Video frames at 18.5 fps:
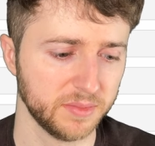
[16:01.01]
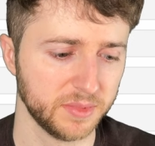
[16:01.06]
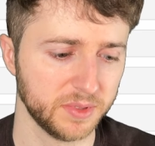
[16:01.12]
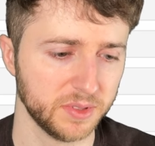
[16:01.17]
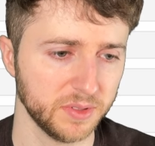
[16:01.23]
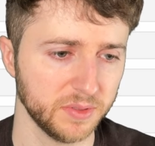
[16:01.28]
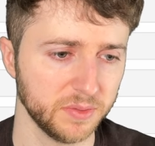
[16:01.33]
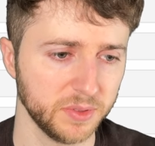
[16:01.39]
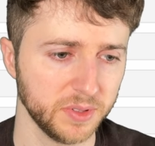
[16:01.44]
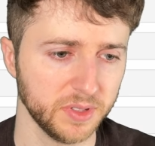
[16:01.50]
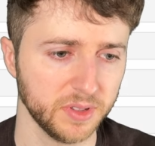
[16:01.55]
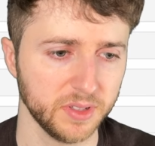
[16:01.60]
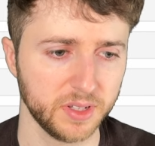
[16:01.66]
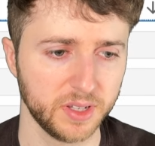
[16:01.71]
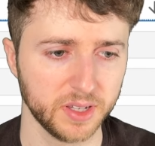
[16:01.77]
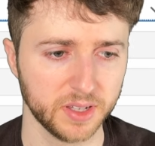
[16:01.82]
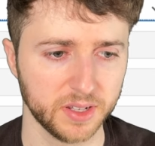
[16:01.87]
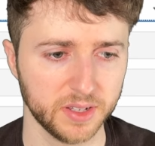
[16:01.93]
So if we
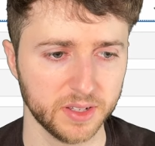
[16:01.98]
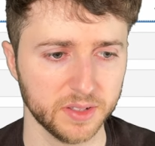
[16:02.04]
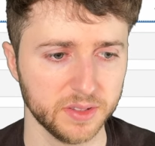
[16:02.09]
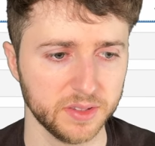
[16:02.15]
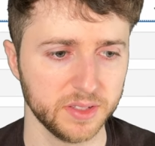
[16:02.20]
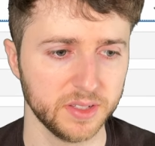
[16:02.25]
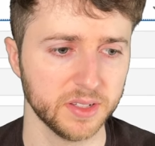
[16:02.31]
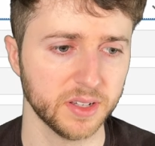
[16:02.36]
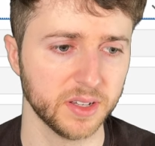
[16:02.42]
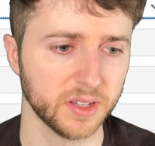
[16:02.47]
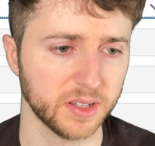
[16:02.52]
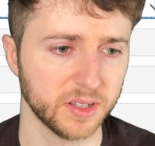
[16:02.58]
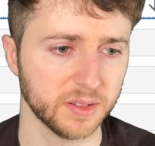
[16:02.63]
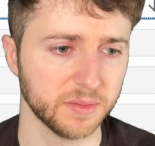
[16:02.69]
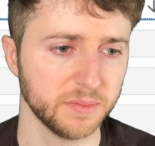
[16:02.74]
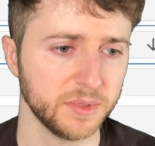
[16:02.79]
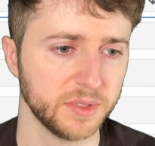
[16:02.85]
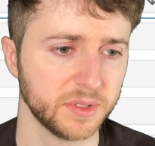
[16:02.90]
look at healthy
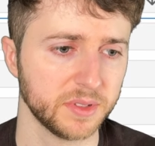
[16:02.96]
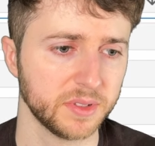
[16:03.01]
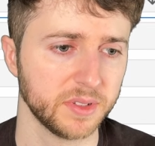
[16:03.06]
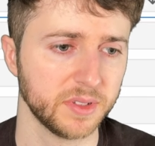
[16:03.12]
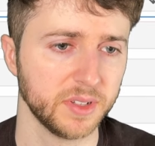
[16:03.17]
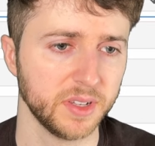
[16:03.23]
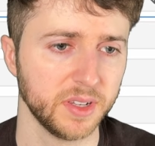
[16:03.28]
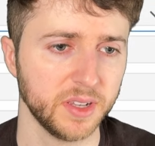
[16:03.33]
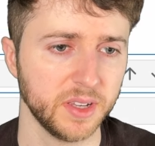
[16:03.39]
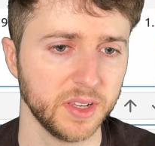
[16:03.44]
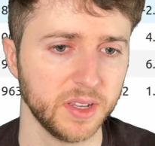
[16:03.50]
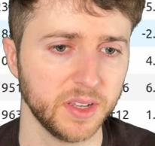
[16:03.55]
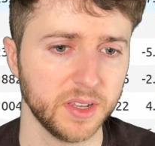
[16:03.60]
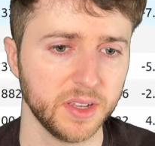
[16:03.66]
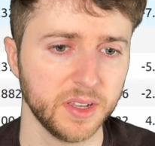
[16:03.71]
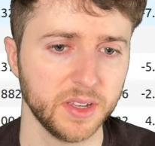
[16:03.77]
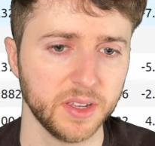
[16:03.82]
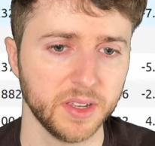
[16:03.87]
obs,
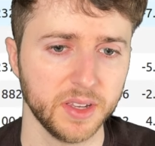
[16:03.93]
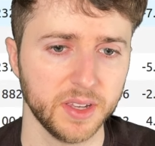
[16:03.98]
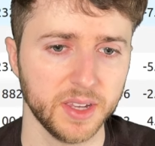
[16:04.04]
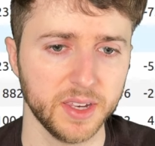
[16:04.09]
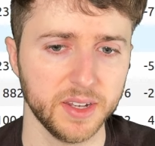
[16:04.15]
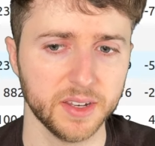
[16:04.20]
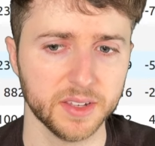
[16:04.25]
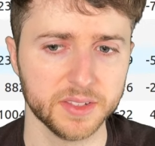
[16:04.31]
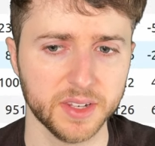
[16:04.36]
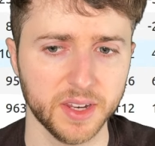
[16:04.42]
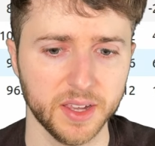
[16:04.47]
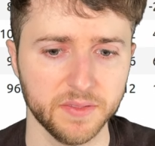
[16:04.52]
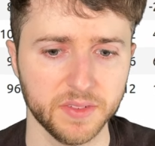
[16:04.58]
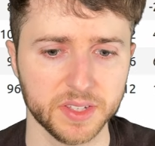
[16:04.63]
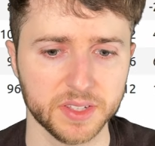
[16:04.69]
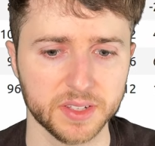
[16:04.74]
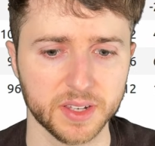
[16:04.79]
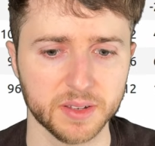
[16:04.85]
it doesn't have
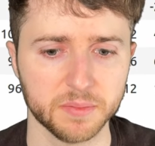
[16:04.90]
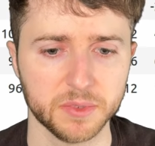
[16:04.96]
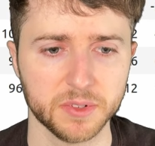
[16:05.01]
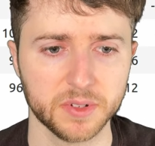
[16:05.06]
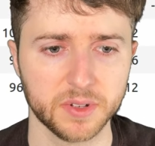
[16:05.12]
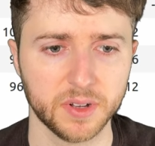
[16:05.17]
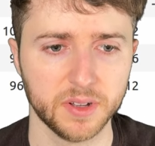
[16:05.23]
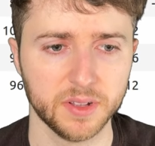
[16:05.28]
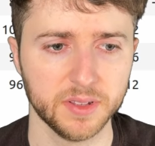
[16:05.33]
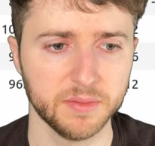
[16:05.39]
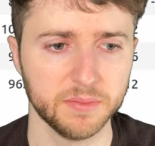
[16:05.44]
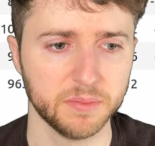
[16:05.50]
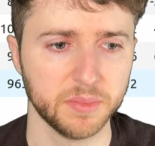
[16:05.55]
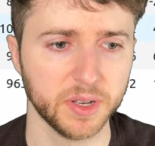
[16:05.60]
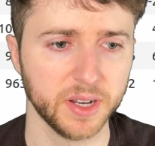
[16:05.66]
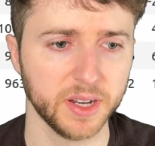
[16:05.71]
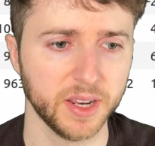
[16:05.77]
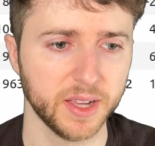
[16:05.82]
a sample column,
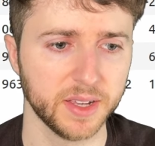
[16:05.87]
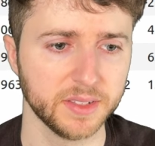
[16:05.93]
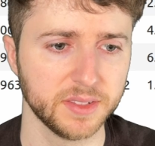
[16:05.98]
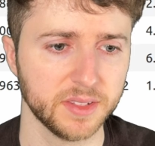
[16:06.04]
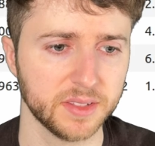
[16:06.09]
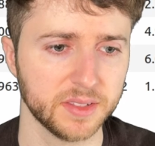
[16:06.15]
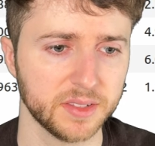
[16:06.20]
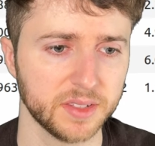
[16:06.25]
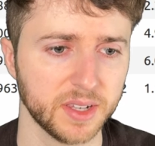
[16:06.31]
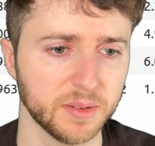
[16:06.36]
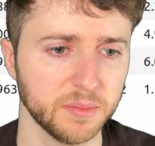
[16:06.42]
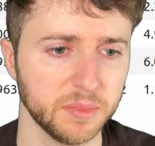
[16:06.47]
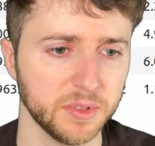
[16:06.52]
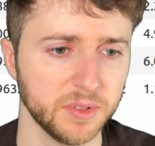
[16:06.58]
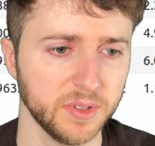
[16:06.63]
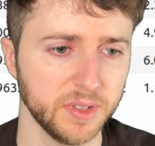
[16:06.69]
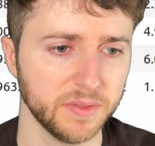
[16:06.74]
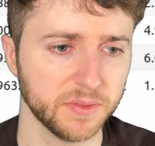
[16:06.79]
but it has the
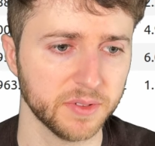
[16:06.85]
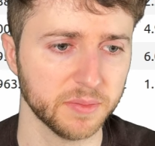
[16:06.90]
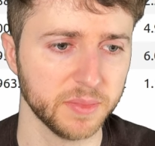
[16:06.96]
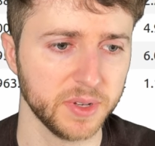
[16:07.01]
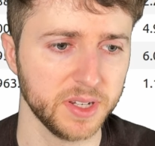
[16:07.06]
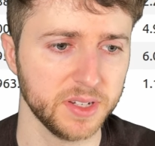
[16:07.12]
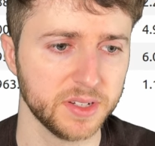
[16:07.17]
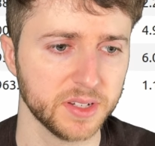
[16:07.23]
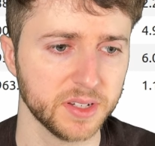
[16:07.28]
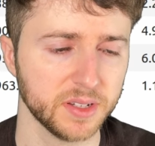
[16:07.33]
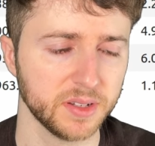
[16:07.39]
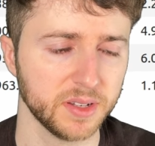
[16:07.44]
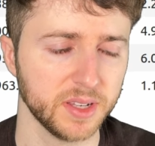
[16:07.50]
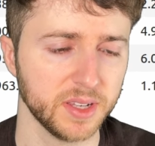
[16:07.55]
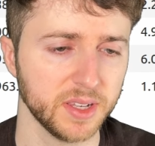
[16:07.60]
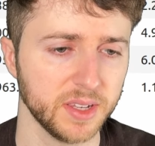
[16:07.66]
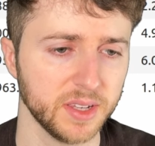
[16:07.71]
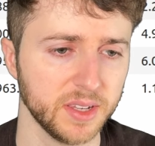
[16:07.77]
sample information
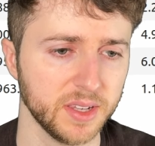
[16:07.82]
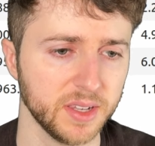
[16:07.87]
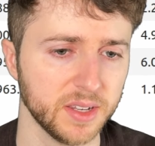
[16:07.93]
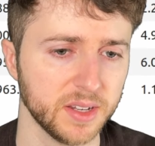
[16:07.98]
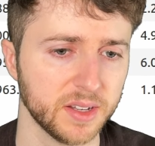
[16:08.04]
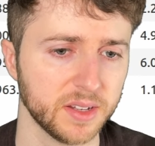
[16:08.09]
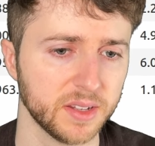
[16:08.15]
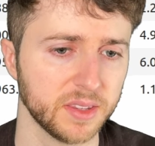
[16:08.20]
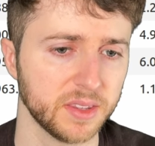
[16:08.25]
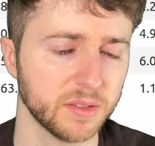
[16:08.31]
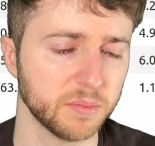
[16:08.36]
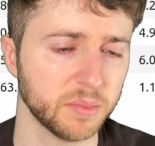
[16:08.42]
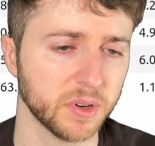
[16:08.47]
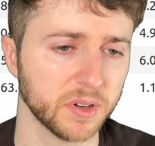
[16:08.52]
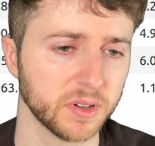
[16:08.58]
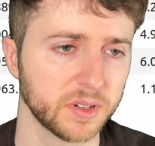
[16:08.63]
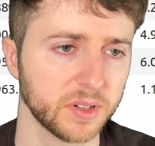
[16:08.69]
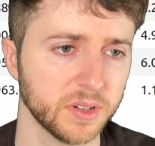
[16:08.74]
in the
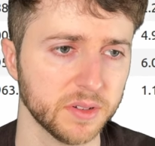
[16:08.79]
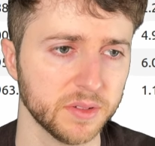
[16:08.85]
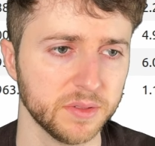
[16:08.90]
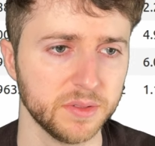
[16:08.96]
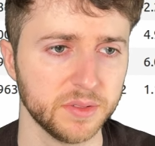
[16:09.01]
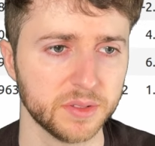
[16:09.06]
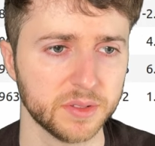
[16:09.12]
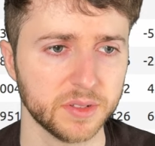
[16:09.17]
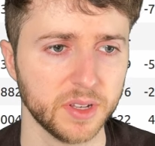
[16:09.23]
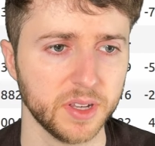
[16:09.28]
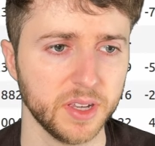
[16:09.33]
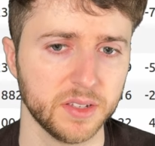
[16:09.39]
barcodes.